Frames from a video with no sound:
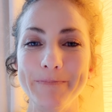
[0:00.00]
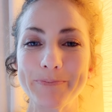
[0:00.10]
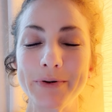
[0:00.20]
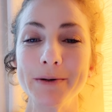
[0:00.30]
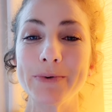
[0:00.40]

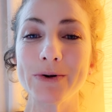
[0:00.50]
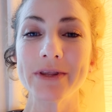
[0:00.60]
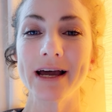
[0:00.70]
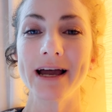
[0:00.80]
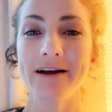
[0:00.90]
people
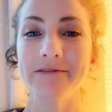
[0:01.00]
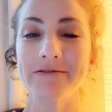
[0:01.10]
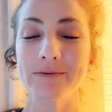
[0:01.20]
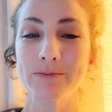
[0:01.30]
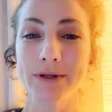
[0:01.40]
that
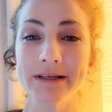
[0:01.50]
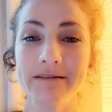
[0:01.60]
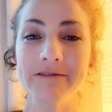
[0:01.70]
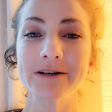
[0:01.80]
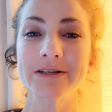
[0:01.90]
have
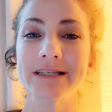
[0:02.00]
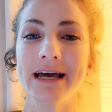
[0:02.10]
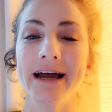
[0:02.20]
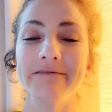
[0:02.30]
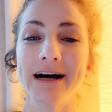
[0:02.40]
believers
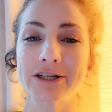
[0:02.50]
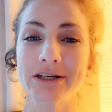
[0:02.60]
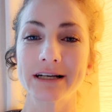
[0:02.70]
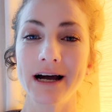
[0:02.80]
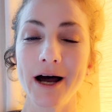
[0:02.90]
that have
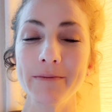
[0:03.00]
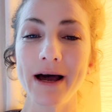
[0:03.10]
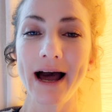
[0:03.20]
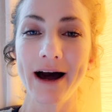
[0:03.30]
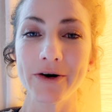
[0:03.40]
actually come
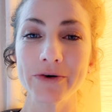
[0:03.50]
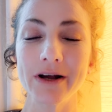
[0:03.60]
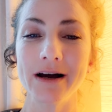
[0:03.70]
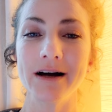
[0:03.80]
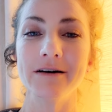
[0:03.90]

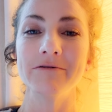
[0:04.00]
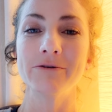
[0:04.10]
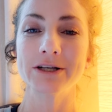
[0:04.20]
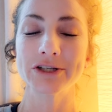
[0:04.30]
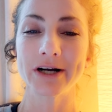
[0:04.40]
out of
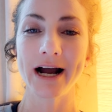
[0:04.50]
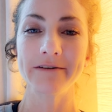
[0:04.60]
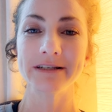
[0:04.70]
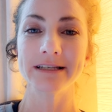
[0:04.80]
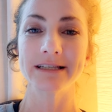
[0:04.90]

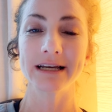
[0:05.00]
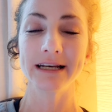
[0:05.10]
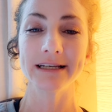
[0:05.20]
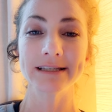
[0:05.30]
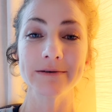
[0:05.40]
witchcraft and
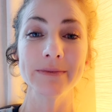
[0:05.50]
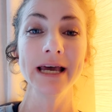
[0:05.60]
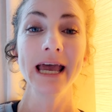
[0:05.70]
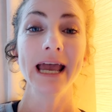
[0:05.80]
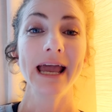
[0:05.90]
Satanism
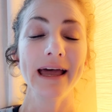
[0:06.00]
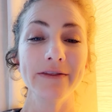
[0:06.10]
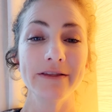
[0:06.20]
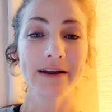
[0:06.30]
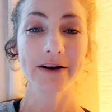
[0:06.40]

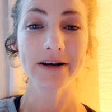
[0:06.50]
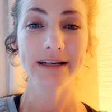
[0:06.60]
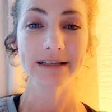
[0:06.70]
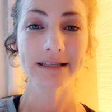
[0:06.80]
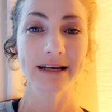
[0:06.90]
and their
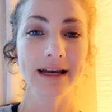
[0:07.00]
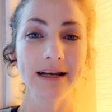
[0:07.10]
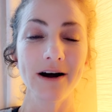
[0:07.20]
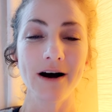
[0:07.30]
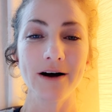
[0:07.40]

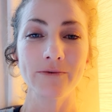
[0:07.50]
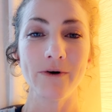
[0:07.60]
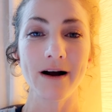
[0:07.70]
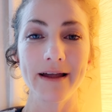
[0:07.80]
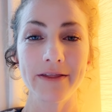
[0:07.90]
insight on
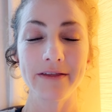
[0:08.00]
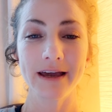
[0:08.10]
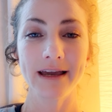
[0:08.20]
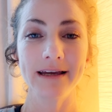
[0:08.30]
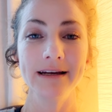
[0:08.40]
why
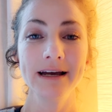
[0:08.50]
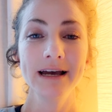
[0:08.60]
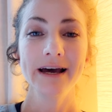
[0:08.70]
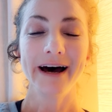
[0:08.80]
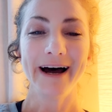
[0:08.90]
they
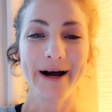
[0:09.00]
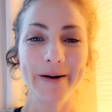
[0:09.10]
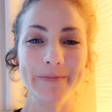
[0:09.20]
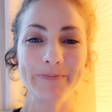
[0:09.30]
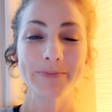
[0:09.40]

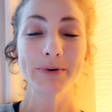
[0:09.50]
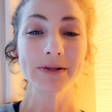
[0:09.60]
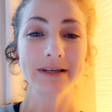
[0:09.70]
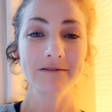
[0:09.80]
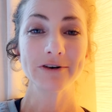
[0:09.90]

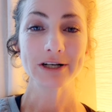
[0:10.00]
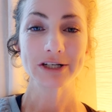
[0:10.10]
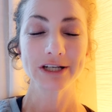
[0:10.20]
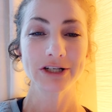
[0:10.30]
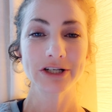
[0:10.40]
believe
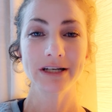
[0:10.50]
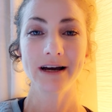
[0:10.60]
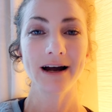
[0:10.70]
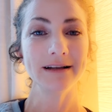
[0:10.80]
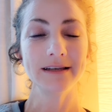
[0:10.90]
Christians should
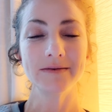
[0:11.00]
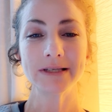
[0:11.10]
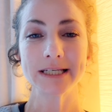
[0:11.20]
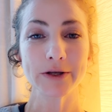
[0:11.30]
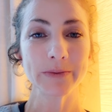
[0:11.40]
not
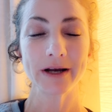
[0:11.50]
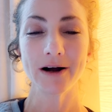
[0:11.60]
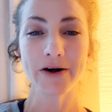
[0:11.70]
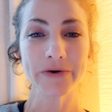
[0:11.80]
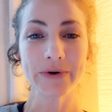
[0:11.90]
celebrate
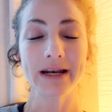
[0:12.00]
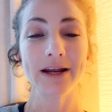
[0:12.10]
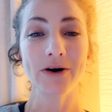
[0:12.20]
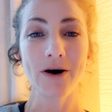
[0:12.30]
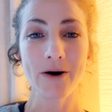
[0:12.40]
Halloween
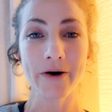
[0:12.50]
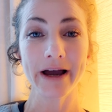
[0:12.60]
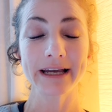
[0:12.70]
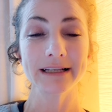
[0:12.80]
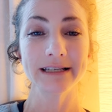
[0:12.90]
at all,
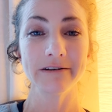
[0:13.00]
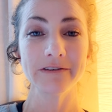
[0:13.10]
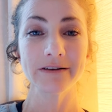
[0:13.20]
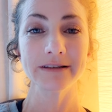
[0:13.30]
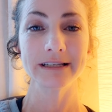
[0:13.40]
I can
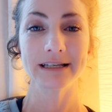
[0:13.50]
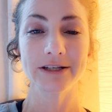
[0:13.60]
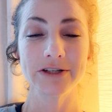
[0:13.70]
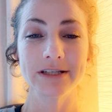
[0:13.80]
definitely send you